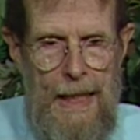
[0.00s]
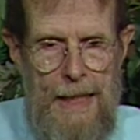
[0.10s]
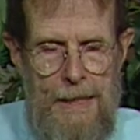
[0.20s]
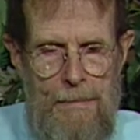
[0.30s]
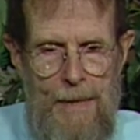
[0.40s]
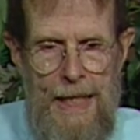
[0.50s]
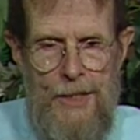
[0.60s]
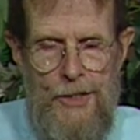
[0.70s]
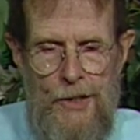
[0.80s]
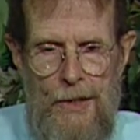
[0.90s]
is a
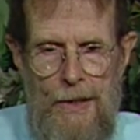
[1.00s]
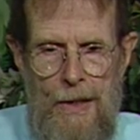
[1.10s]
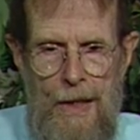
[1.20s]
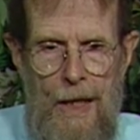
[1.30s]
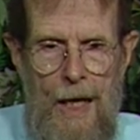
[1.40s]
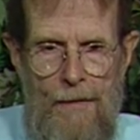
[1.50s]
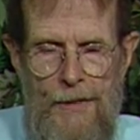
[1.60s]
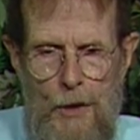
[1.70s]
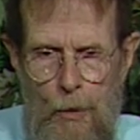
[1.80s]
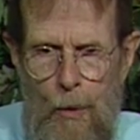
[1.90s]
measure of
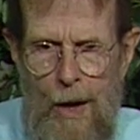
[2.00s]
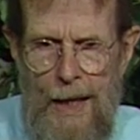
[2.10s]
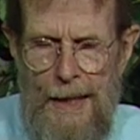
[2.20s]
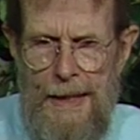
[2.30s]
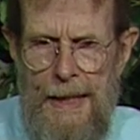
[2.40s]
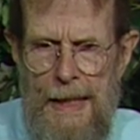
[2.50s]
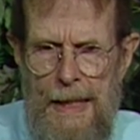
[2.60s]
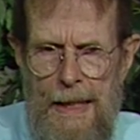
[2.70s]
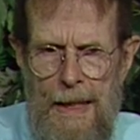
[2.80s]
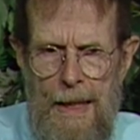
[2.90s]
the
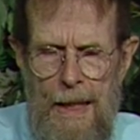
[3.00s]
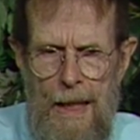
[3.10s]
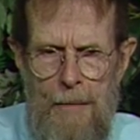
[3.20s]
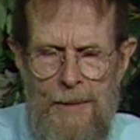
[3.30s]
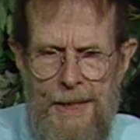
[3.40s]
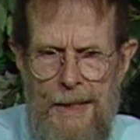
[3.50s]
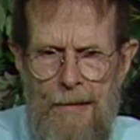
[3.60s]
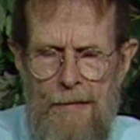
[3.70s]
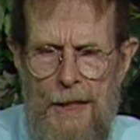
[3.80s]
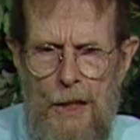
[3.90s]
quality,
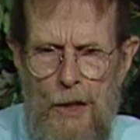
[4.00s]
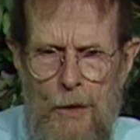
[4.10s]
material